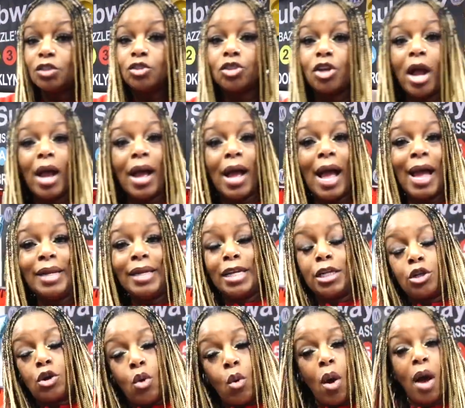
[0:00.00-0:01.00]
Child, I
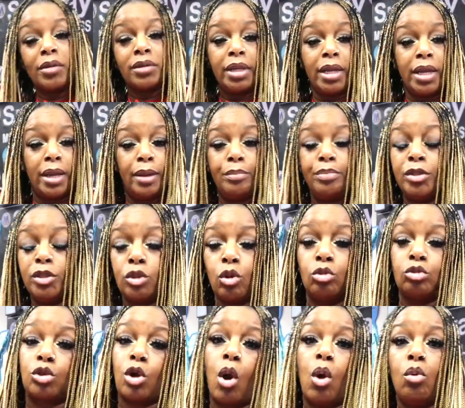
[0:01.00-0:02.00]
need to go out there and put
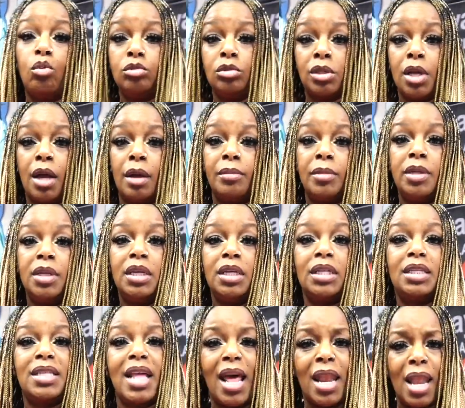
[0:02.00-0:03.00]
those cones up.
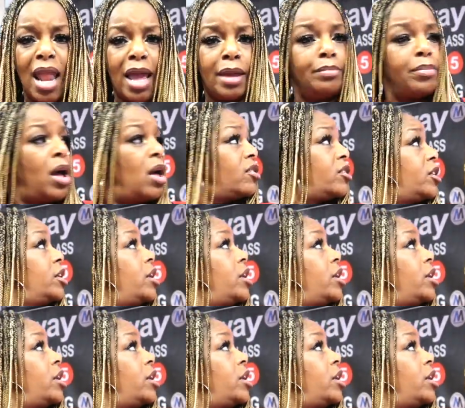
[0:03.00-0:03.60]
Is that light bulb